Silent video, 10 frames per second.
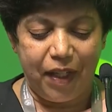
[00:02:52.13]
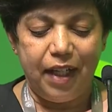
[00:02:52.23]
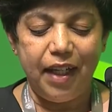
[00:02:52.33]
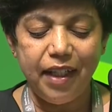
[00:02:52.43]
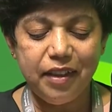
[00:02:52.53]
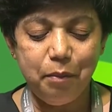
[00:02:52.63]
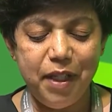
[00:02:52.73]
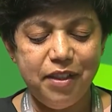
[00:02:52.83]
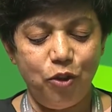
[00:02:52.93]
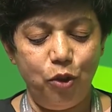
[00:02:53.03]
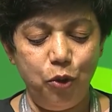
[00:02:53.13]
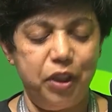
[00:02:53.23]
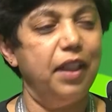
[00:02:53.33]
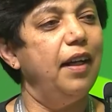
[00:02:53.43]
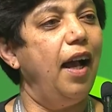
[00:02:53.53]
Nature-based
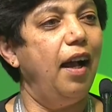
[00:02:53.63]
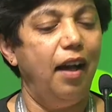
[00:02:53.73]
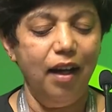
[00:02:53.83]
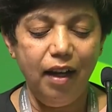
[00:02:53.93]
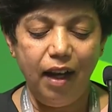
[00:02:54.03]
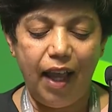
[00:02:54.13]
solutions are